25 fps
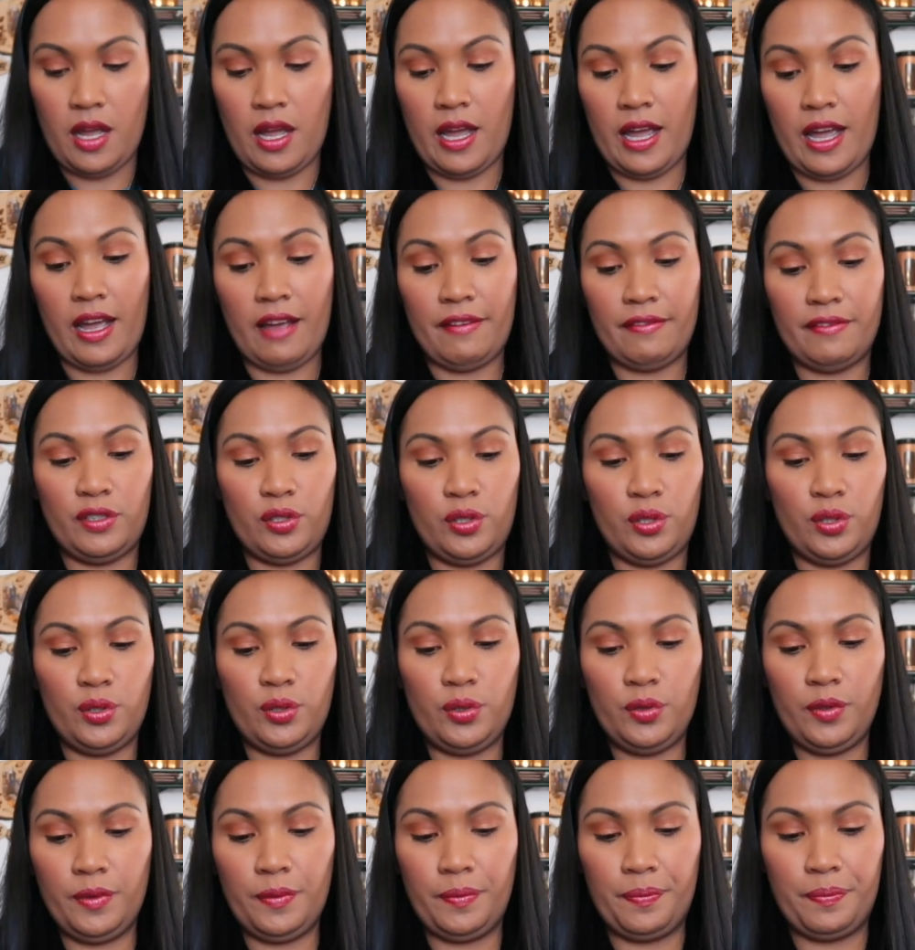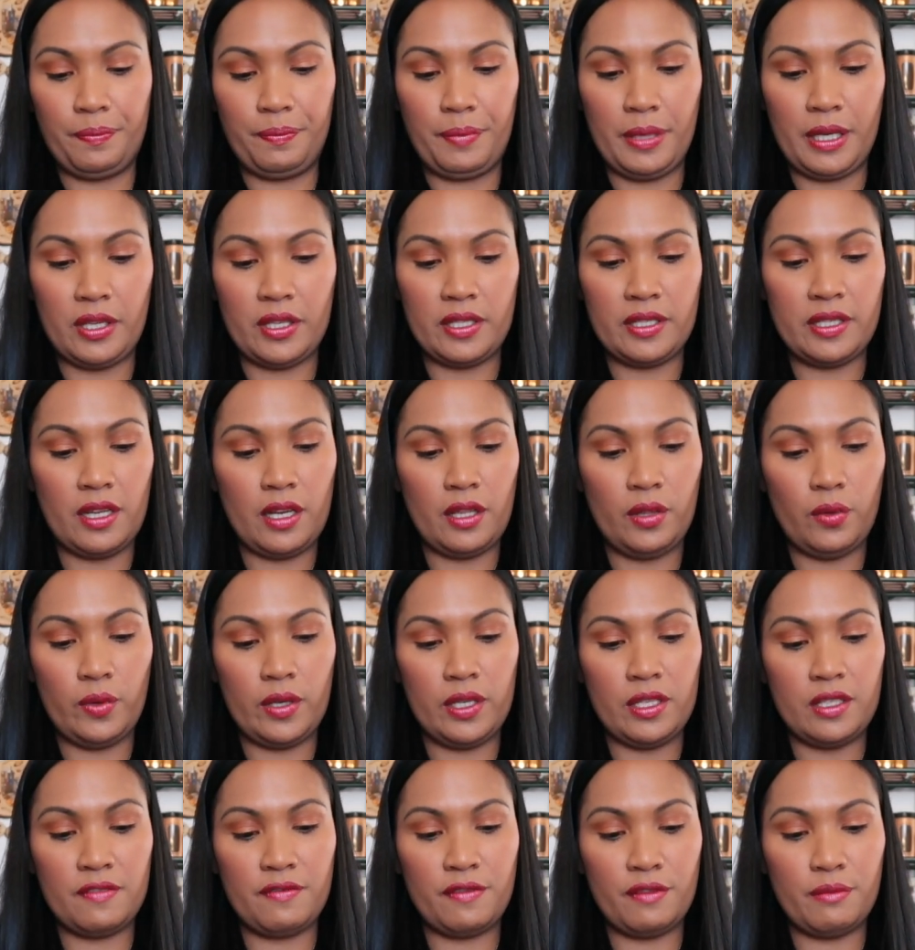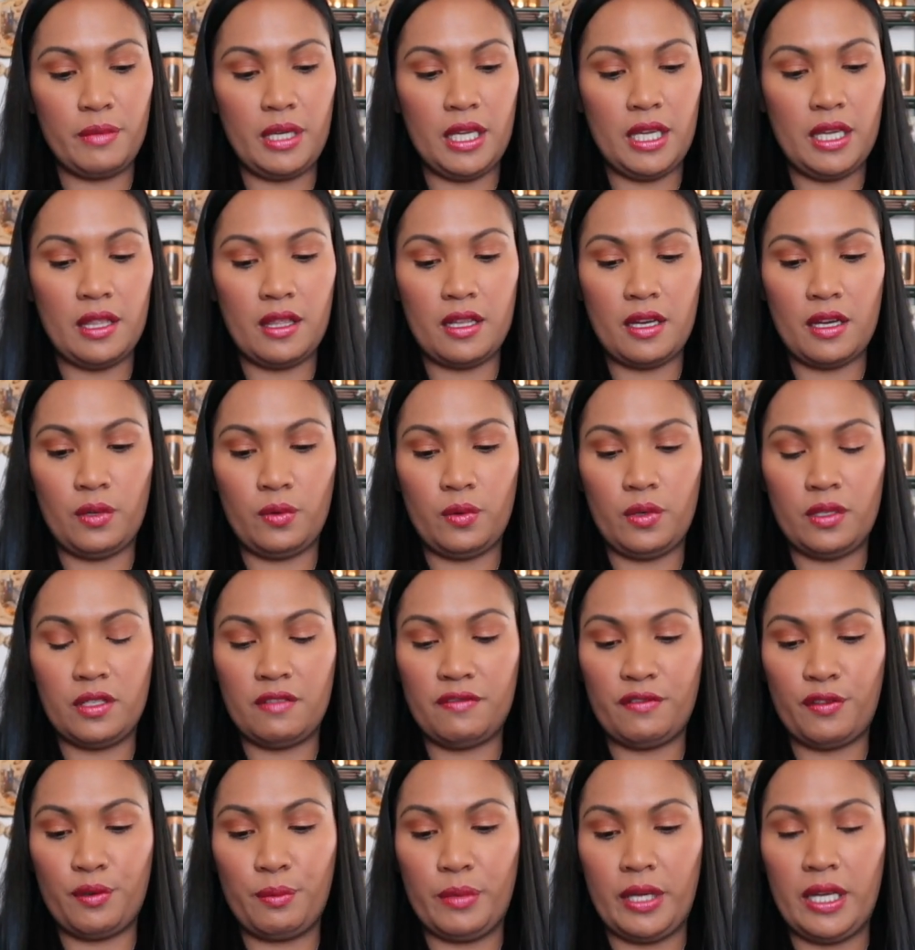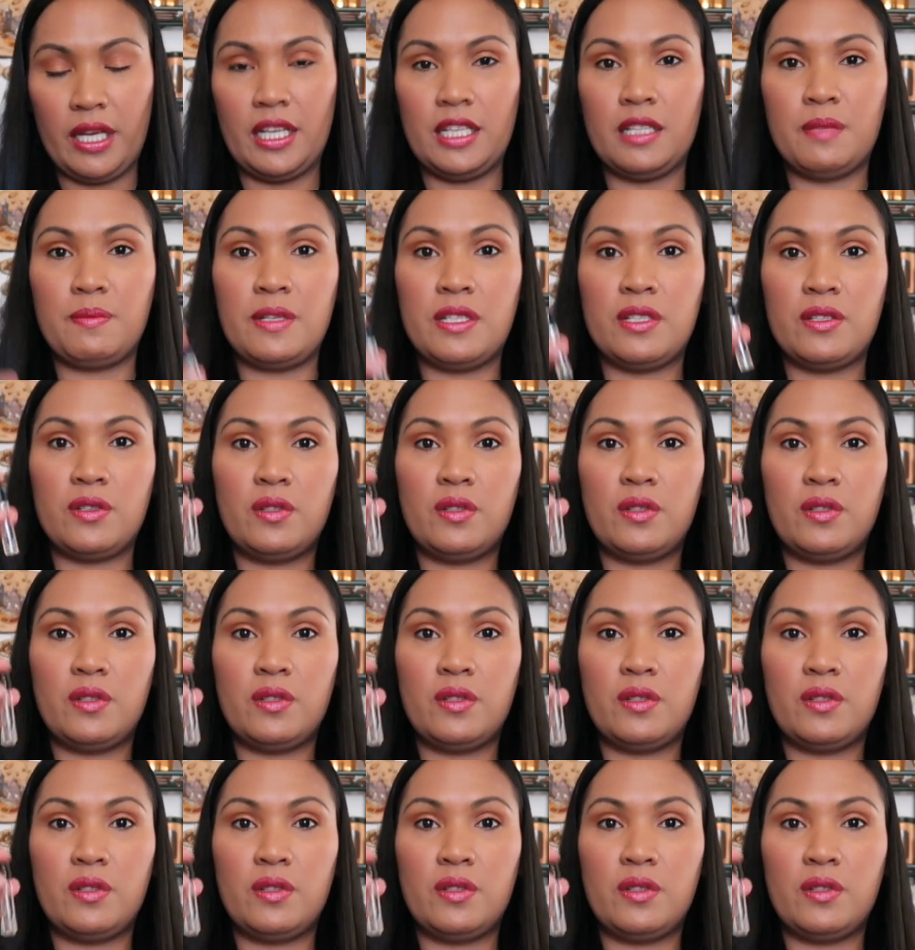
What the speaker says: I have two because the other one is for me and the other one's for my husband.